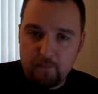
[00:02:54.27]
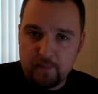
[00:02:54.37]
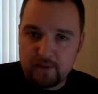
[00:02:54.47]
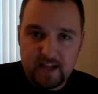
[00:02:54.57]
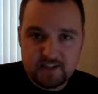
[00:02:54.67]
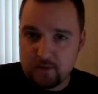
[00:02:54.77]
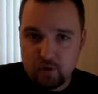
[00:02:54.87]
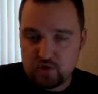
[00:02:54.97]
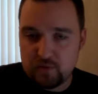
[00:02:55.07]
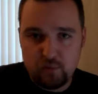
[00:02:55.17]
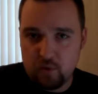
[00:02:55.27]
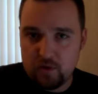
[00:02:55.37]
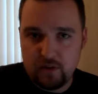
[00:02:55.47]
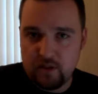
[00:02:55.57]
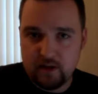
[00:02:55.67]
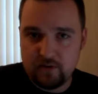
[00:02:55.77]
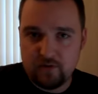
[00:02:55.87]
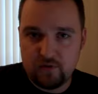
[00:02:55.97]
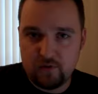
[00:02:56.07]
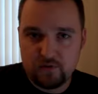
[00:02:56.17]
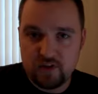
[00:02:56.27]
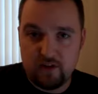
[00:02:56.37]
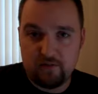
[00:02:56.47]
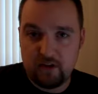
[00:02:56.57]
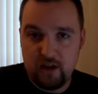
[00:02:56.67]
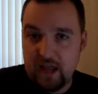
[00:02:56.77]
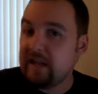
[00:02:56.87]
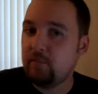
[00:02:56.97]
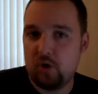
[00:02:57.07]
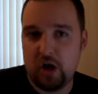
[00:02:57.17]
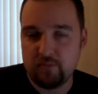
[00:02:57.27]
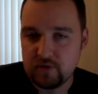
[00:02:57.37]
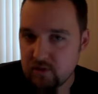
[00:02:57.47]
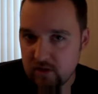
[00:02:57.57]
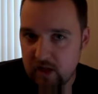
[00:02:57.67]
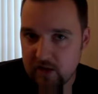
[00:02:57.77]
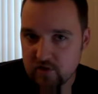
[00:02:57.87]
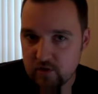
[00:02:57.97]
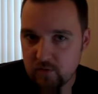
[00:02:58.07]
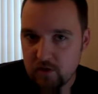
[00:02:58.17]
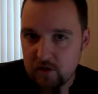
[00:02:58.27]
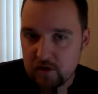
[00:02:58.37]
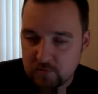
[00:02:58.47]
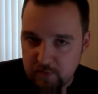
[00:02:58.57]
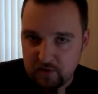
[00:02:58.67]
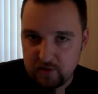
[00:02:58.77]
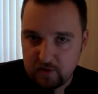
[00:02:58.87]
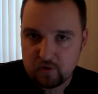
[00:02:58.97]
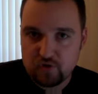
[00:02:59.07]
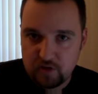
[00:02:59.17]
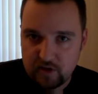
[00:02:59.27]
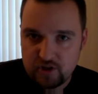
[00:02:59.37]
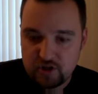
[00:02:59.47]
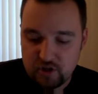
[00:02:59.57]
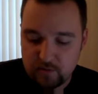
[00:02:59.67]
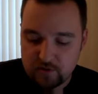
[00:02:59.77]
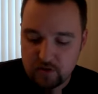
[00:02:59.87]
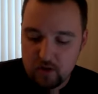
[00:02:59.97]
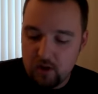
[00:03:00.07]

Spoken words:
But that's the most important thing to solving any problems in the classroom, is building those relationships.